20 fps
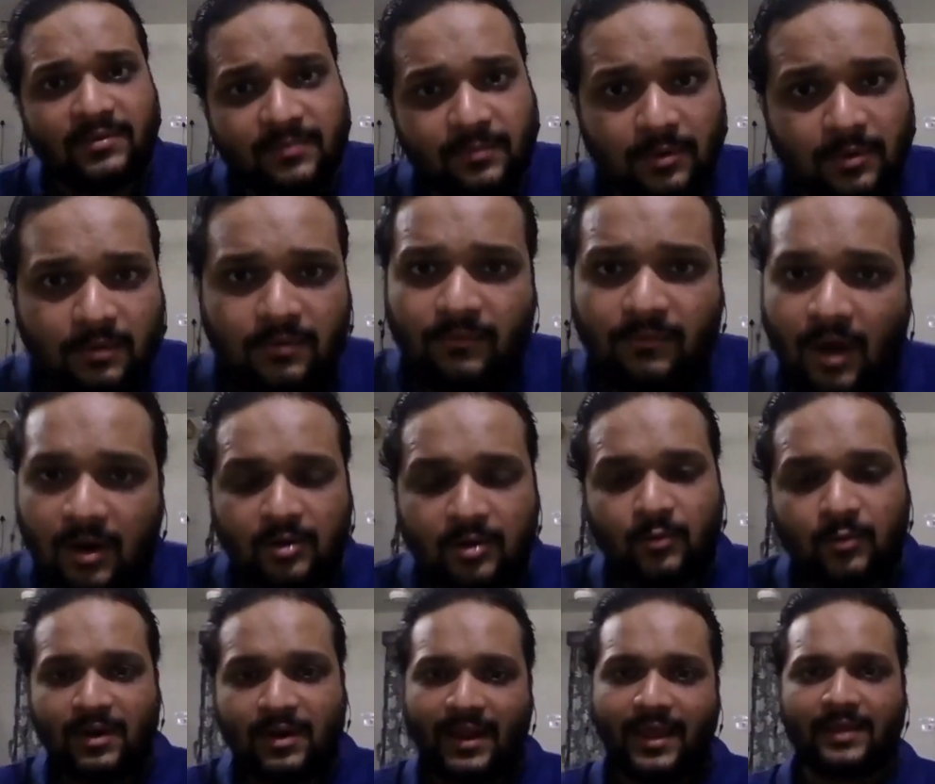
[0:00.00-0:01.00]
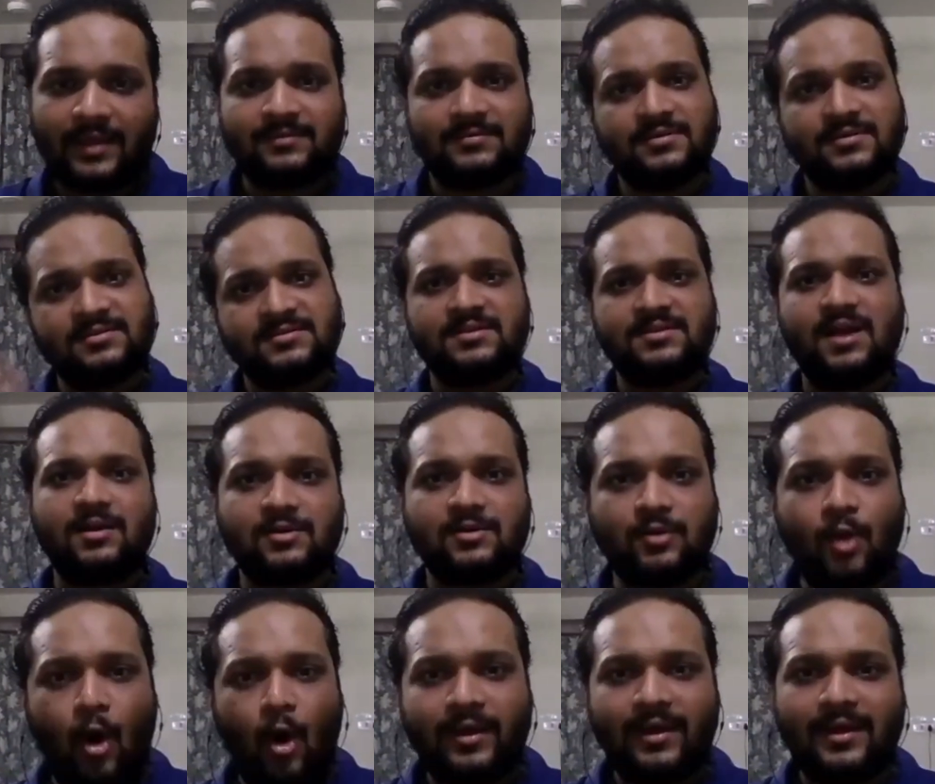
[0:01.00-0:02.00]
bro. Varun would like just start
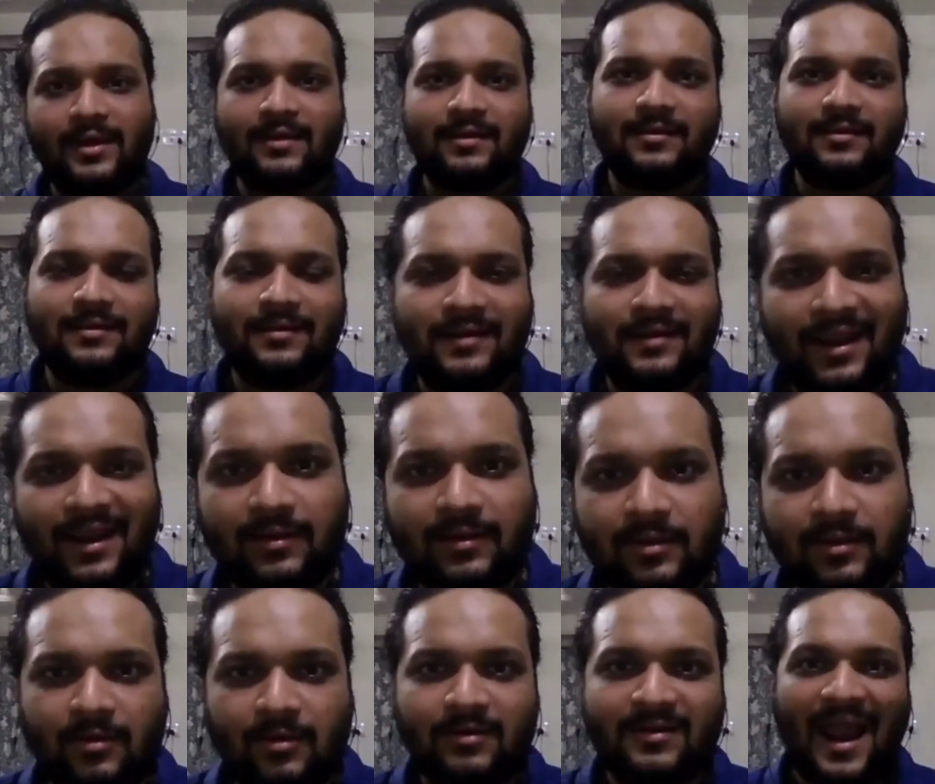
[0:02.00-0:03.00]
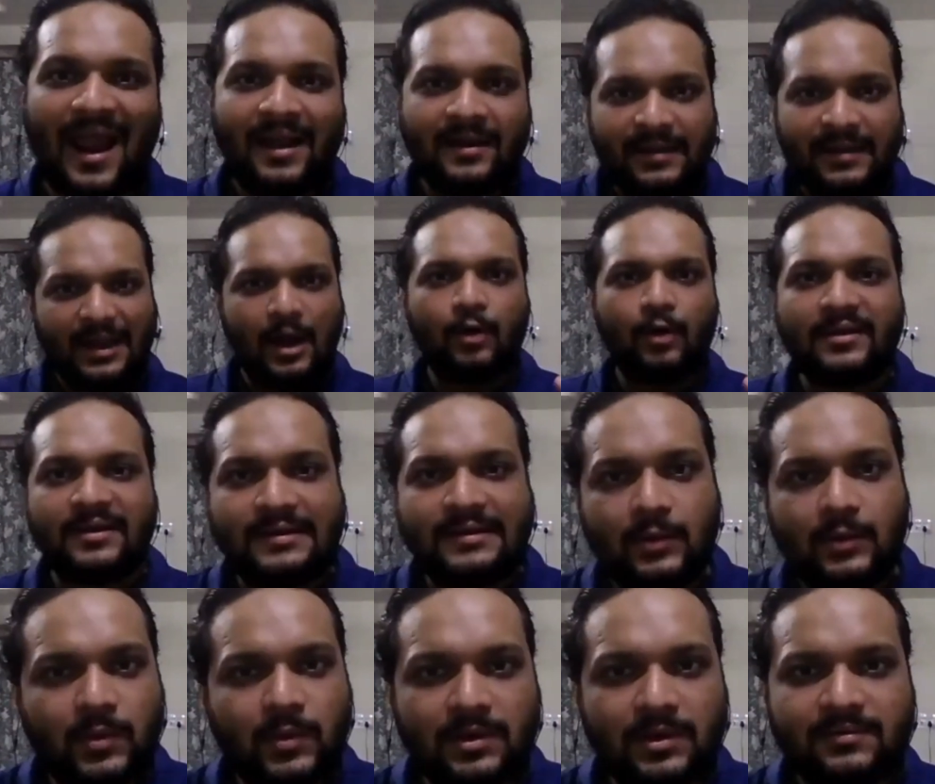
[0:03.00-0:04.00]
talking, like ranting out Hindi
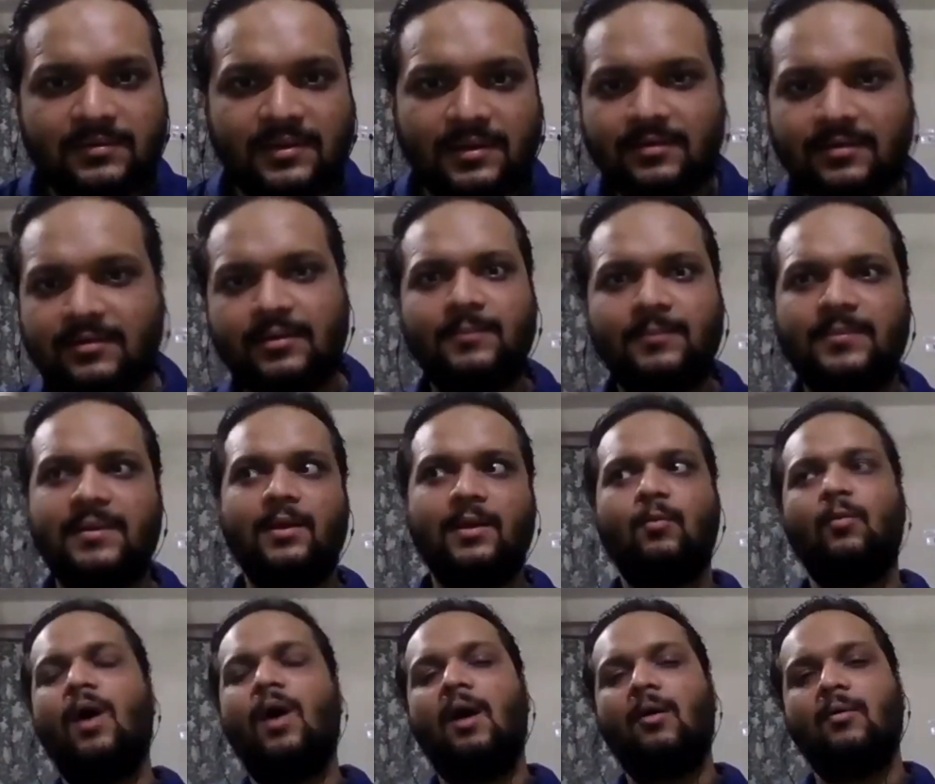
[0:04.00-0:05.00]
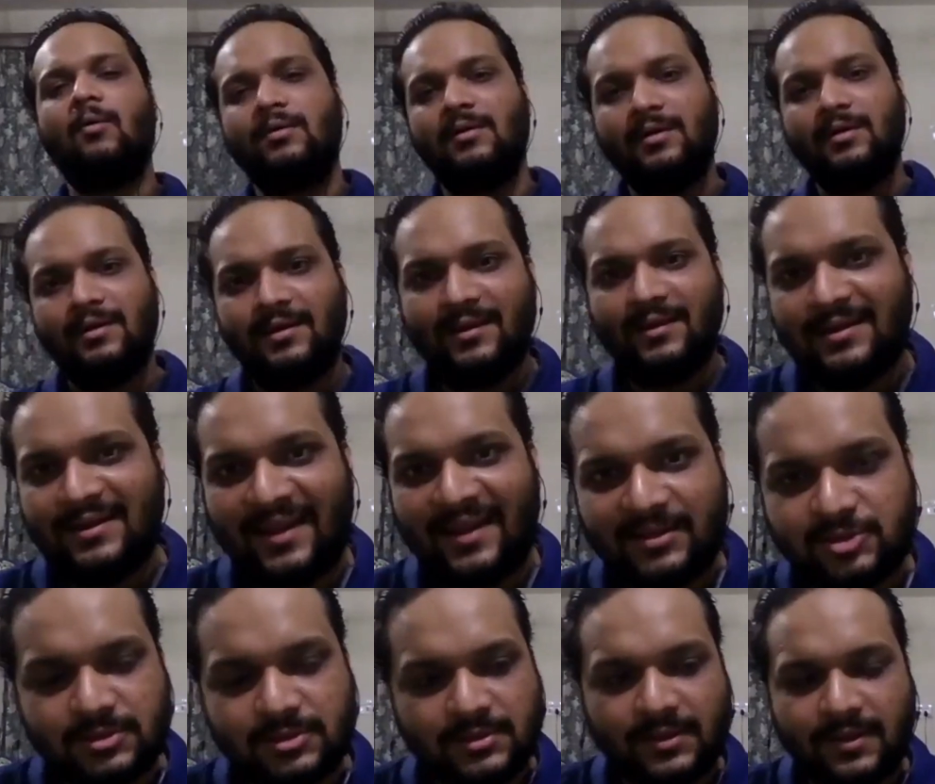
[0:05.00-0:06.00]
words, and I'd be like, wow,
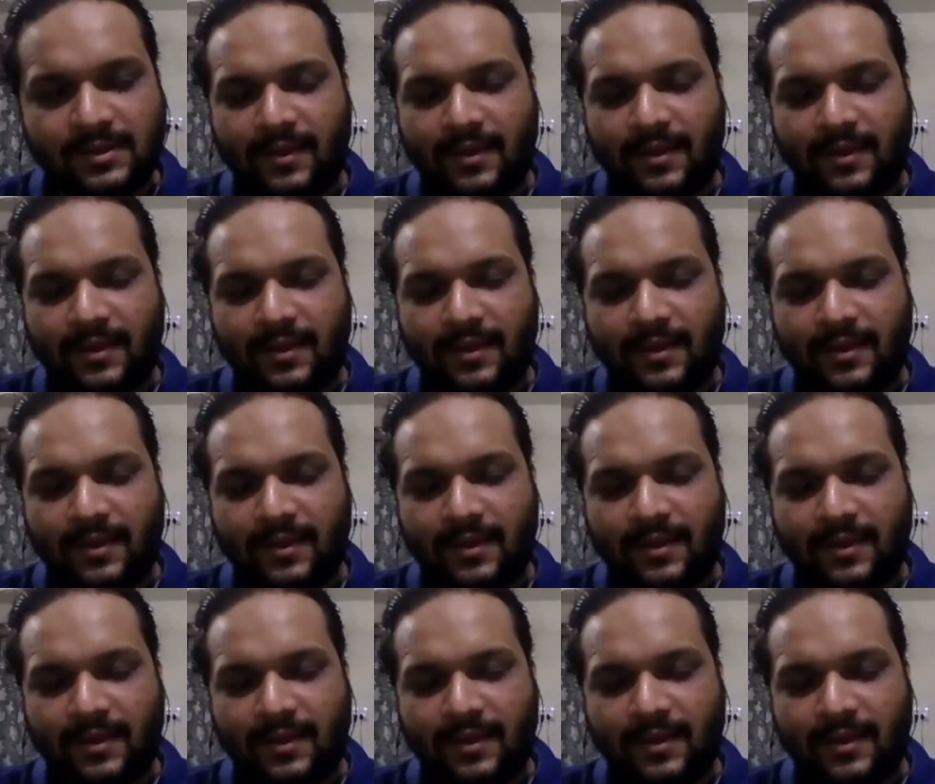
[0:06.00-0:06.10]
legend.